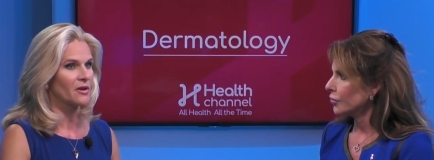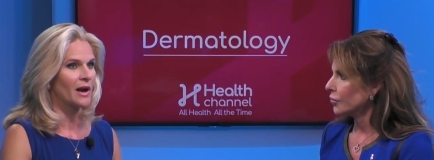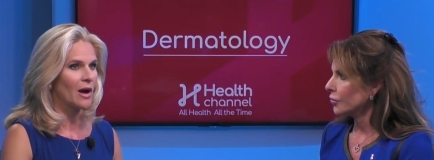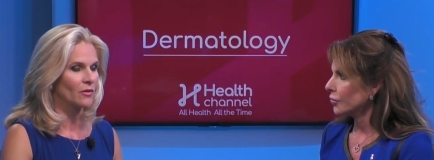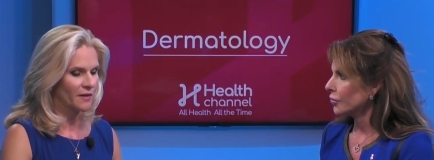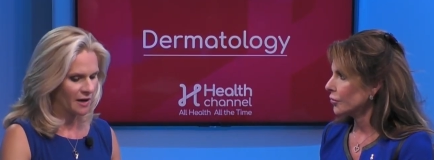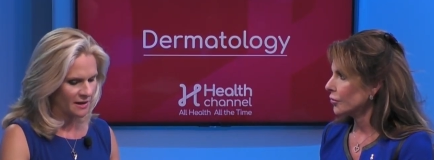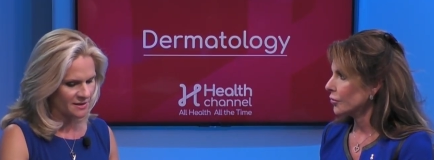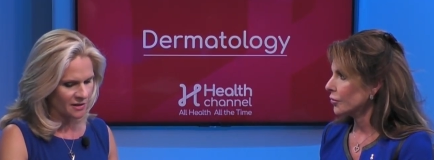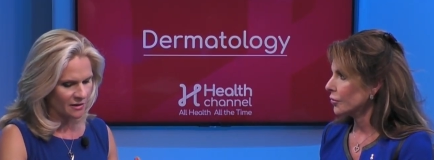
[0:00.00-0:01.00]
Speaker 1: that are out
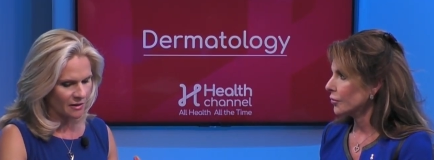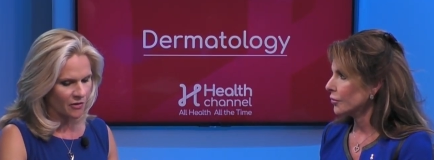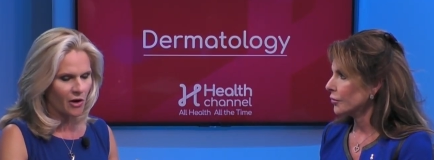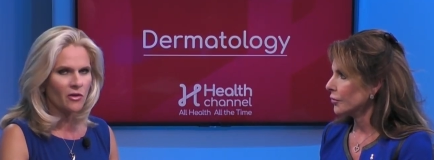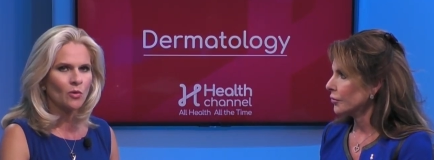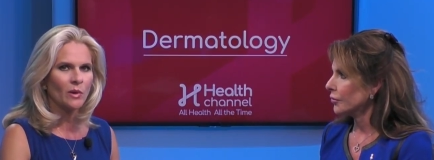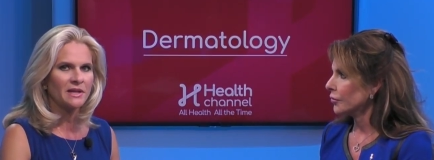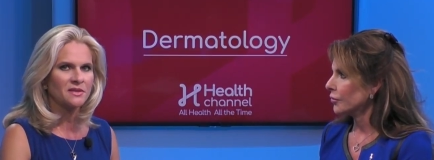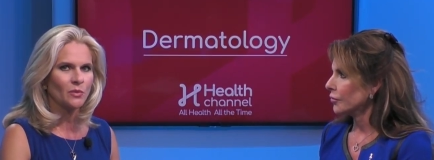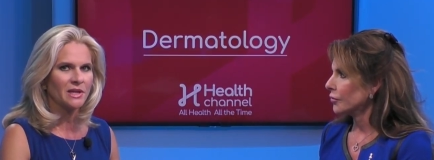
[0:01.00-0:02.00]
there, is there are there other
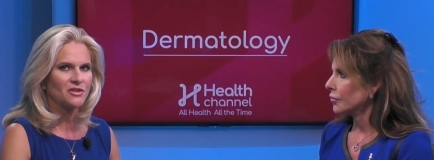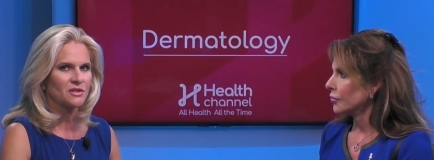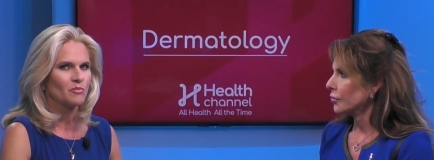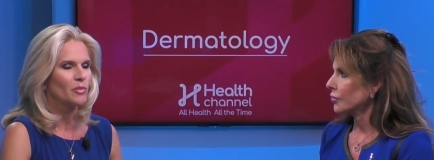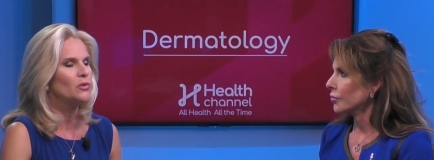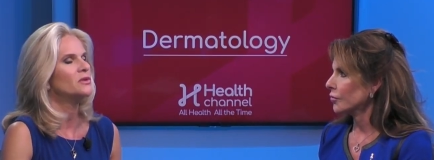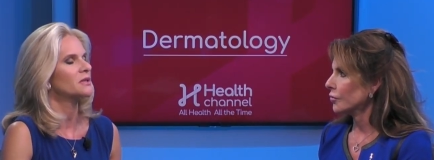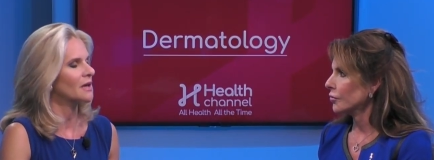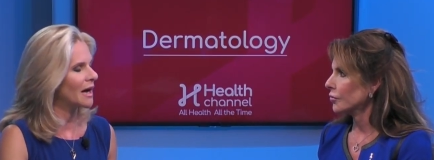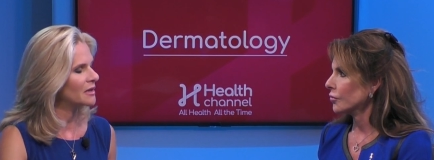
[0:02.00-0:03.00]
ways that we can just
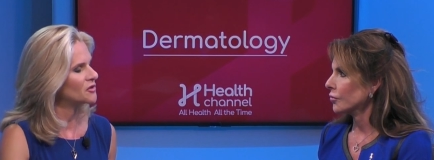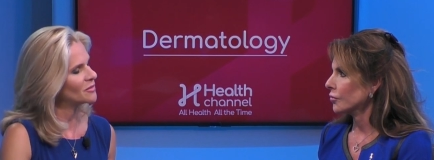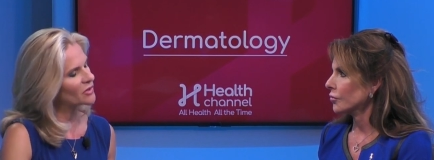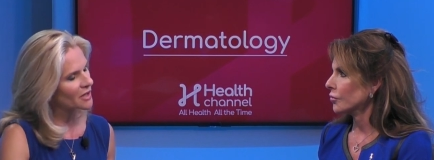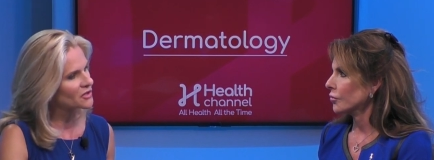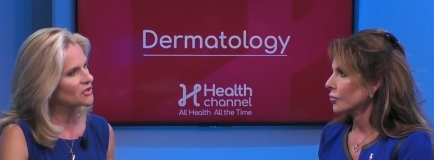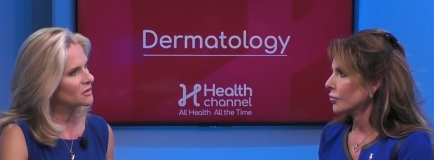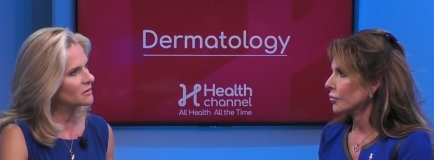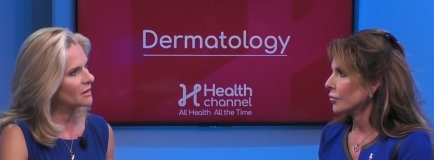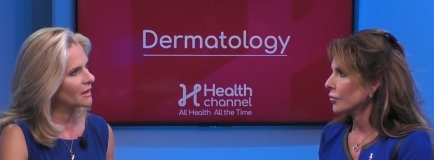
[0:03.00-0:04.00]
boost collagen
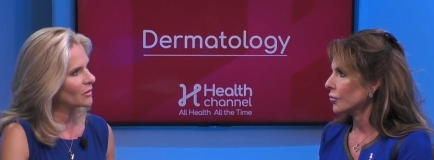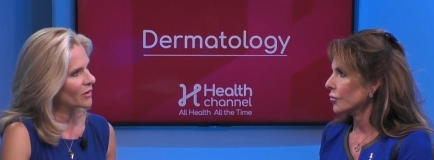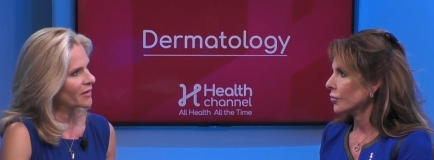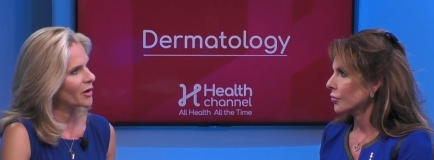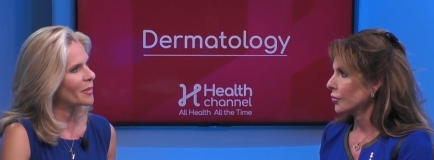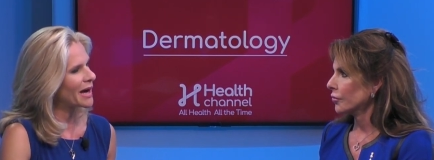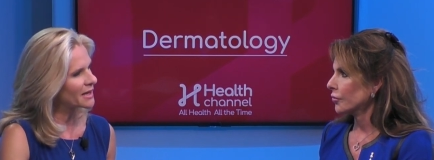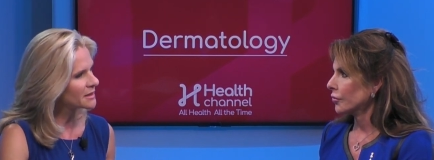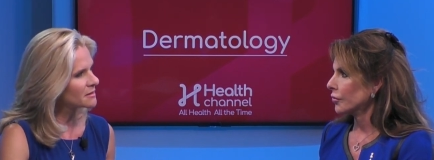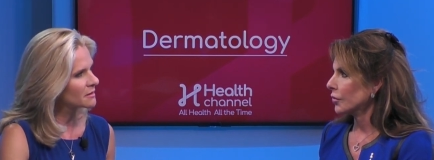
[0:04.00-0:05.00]
production uh, within our
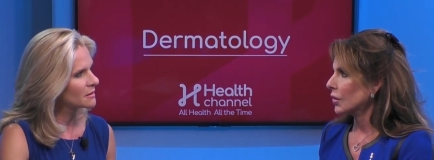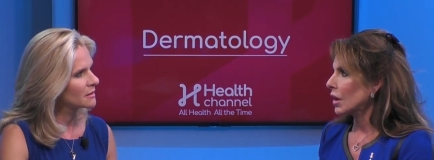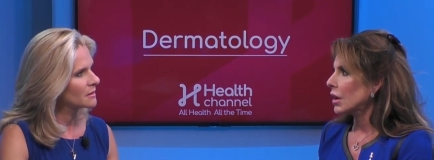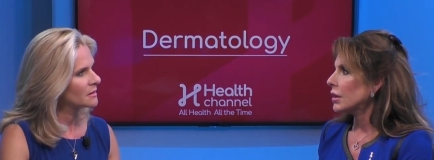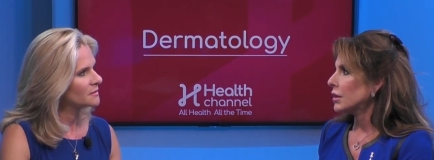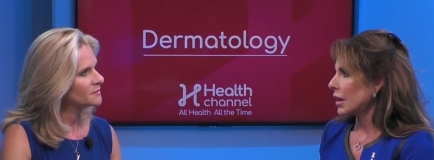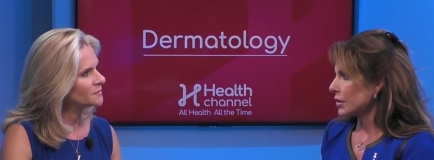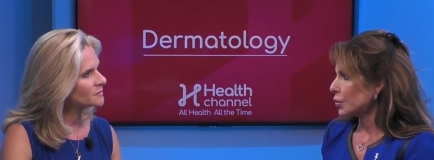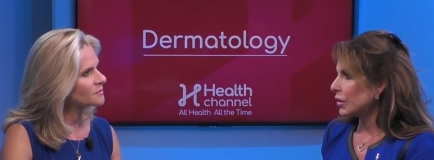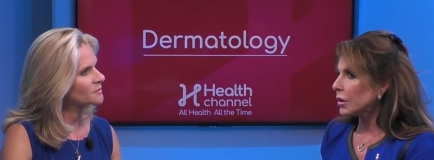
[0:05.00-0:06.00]
bodies?
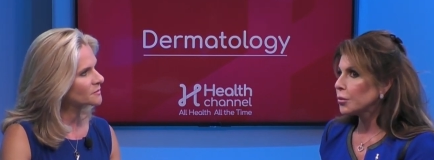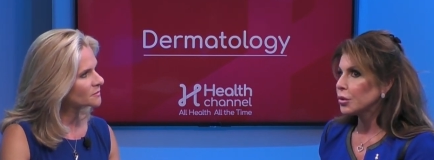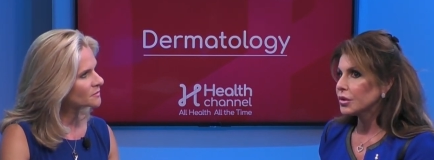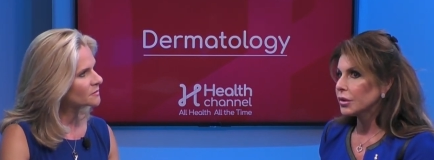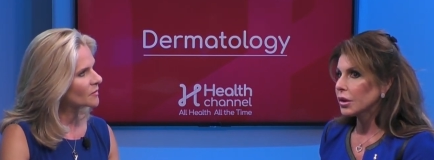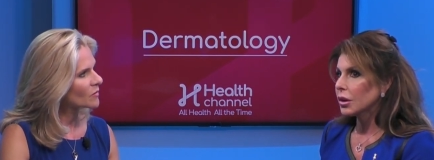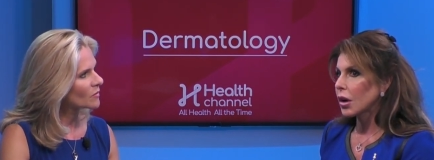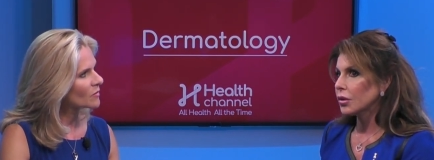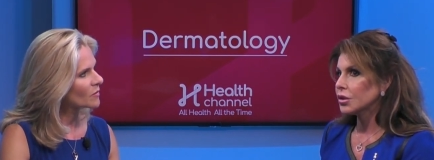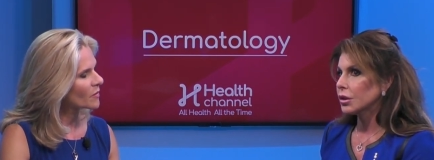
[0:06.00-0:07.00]
Speaker 2: Yes, we can boost the
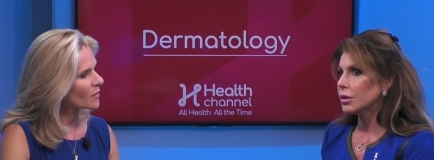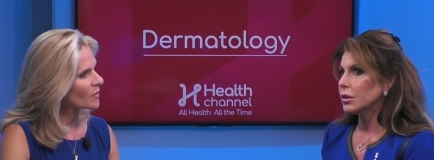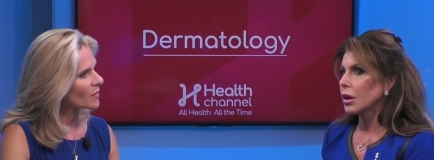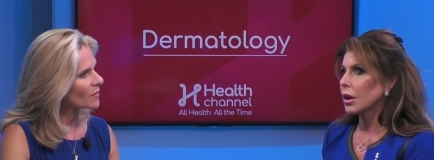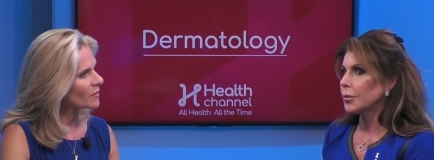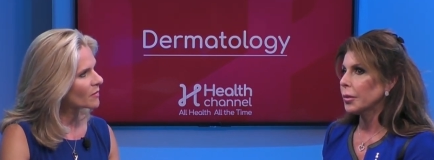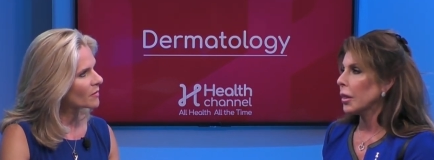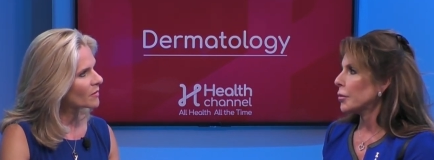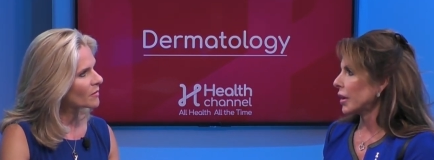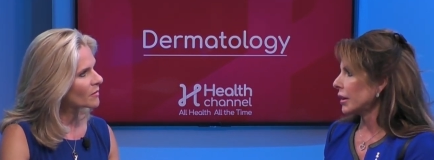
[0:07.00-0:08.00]
collagen um,
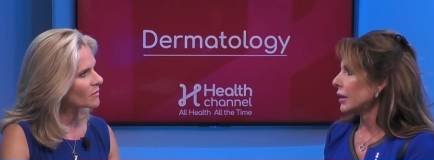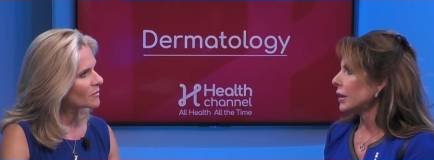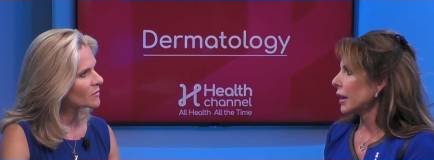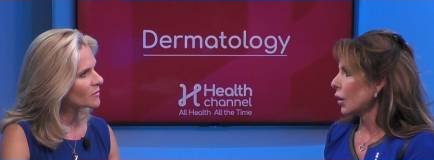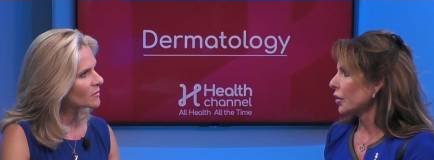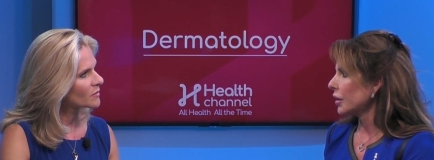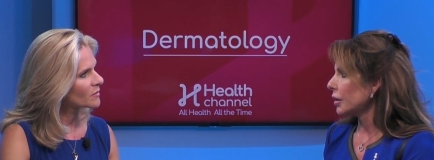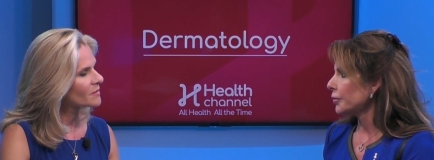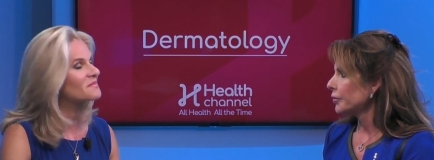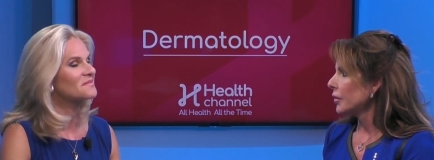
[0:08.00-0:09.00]
by eating
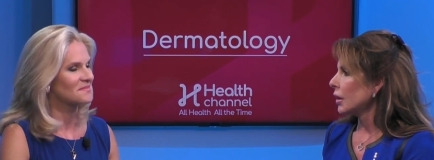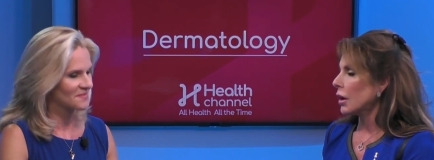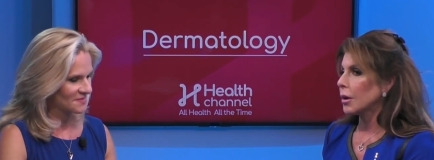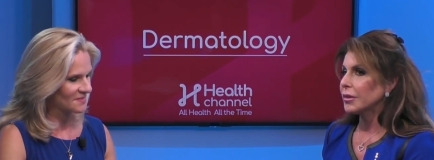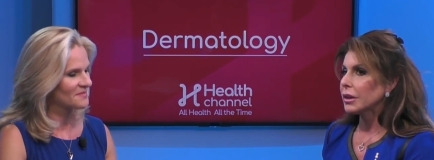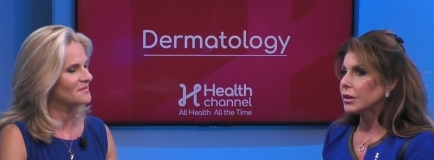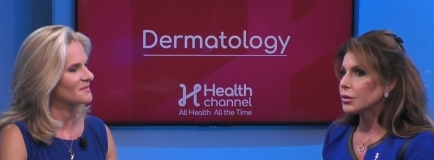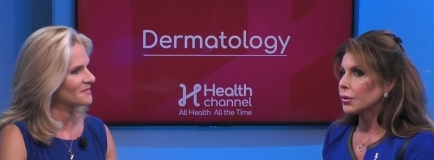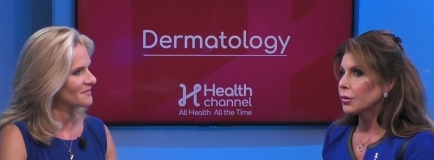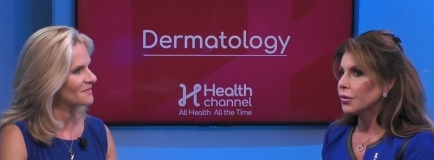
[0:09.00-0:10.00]
healthy. Um, eating
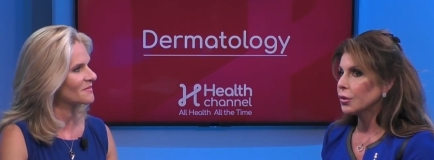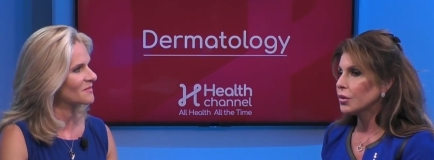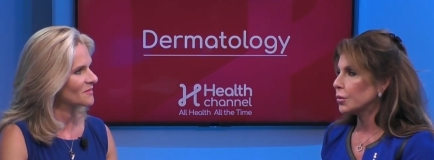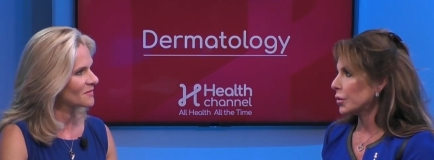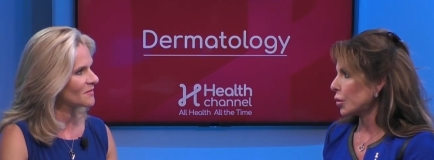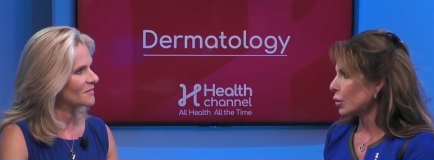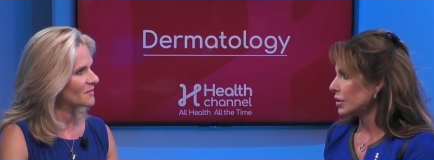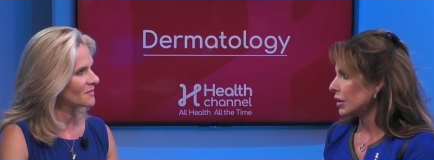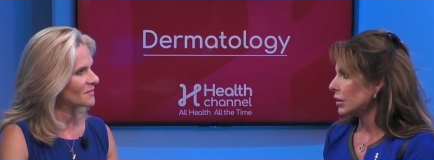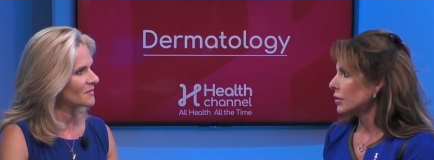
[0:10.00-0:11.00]
certain foods with
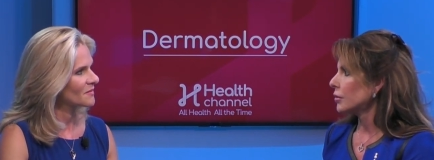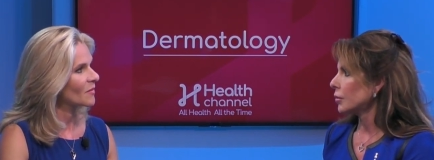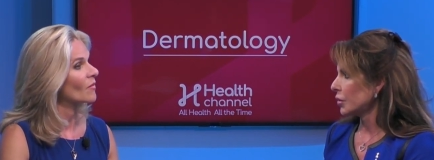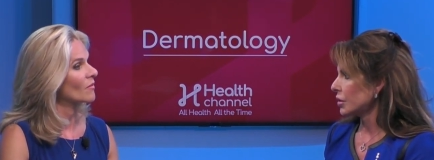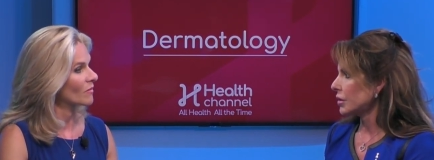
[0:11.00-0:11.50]
protein, which